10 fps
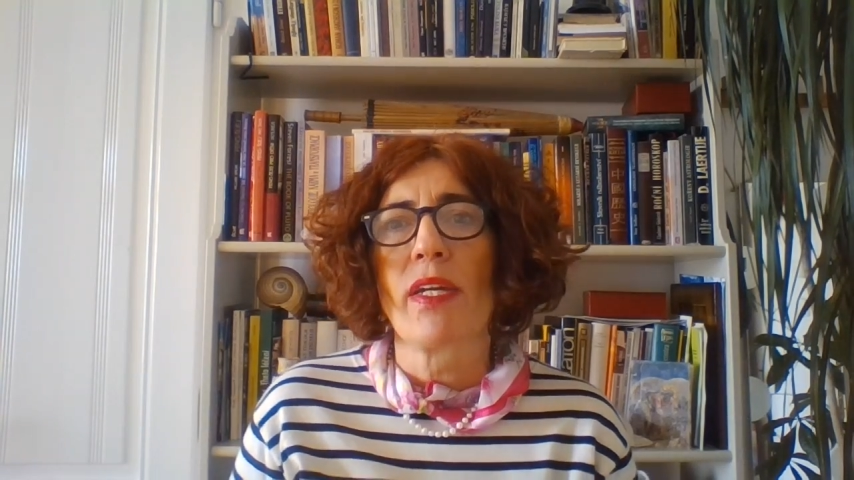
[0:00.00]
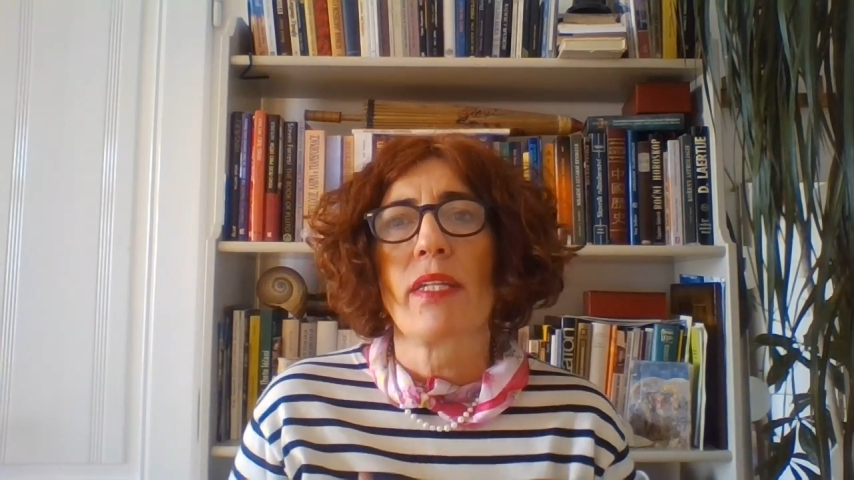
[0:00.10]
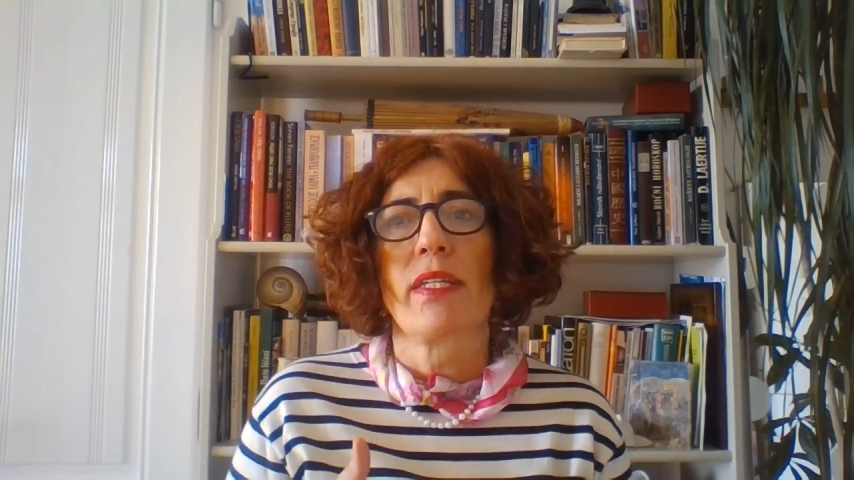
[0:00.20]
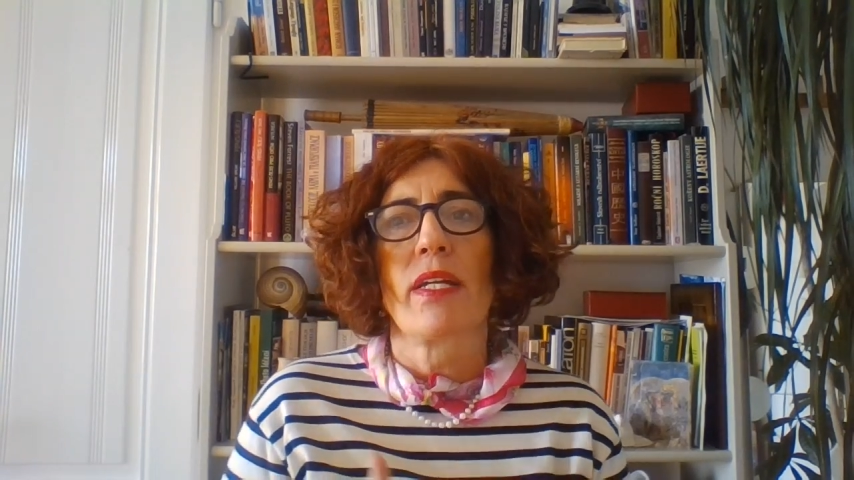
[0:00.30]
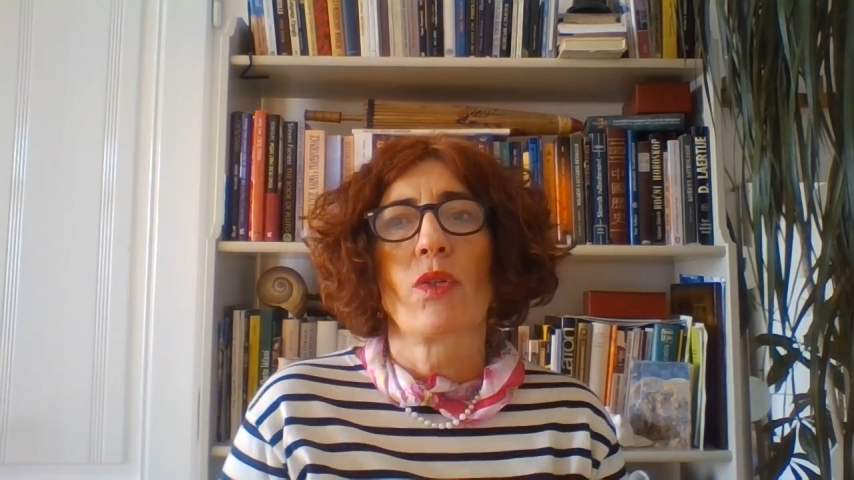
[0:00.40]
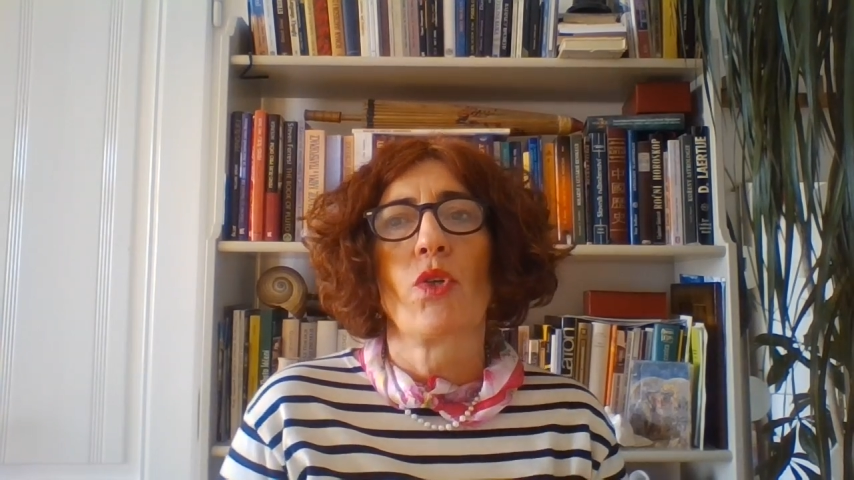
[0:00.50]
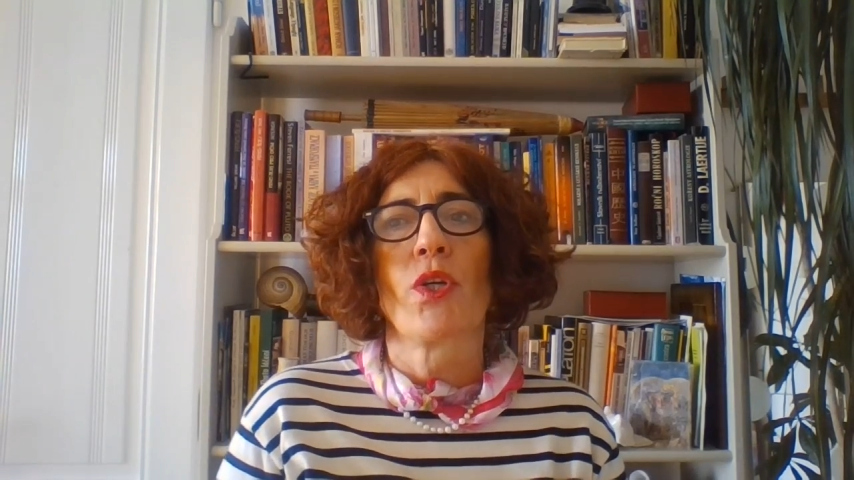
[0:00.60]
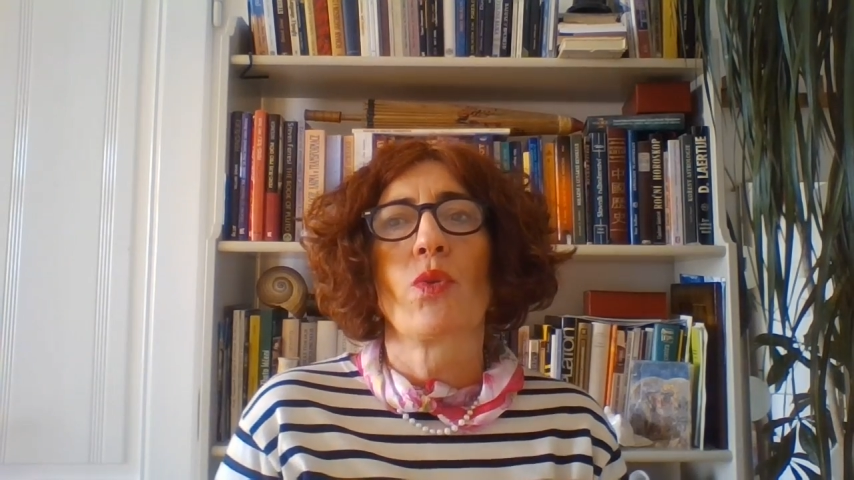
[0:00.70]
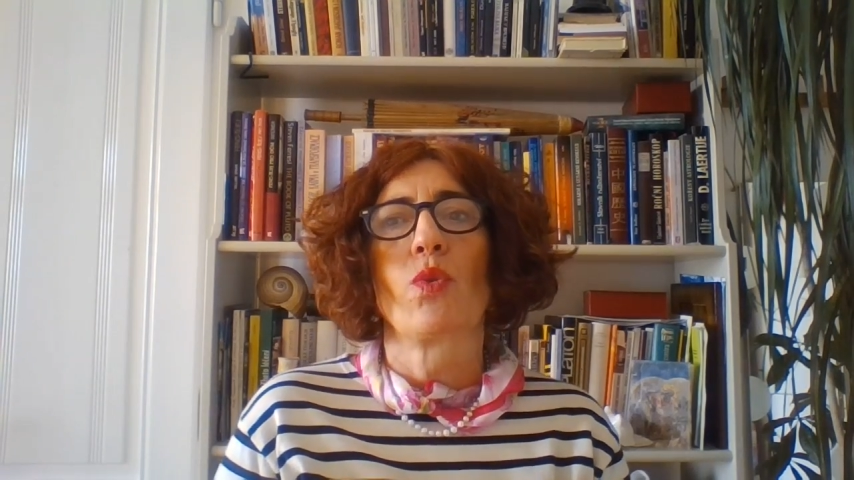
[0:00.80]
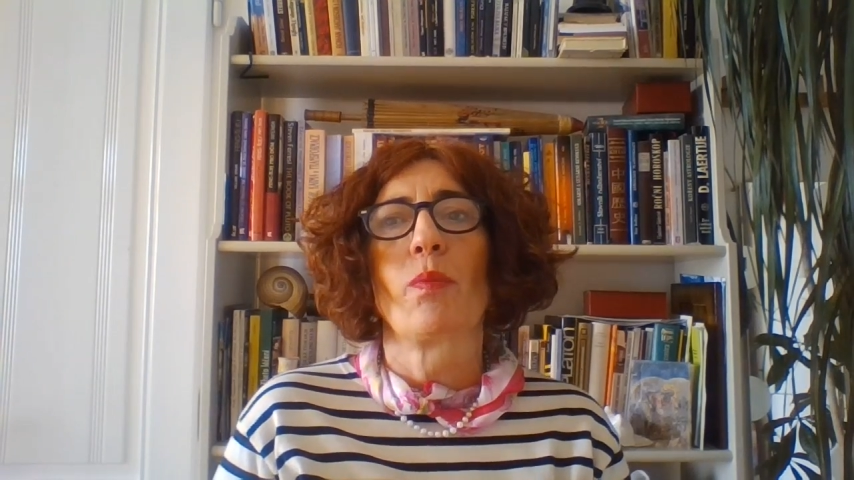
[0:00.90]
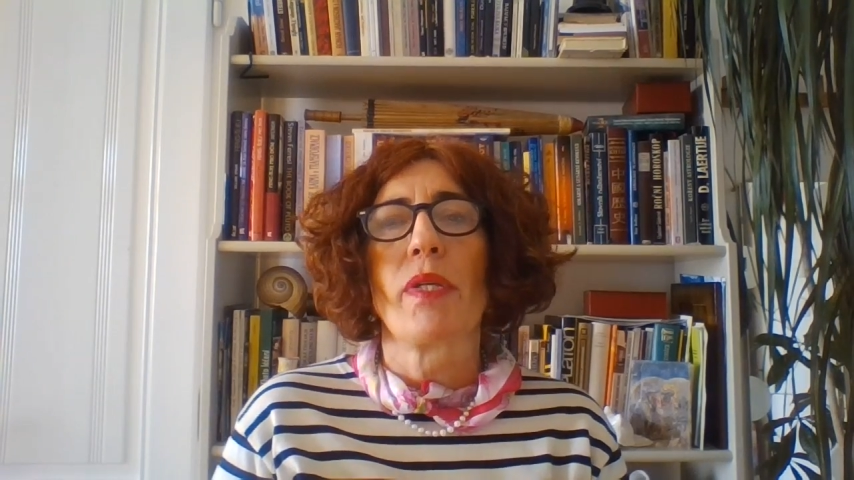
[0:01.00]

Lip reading: where there are going to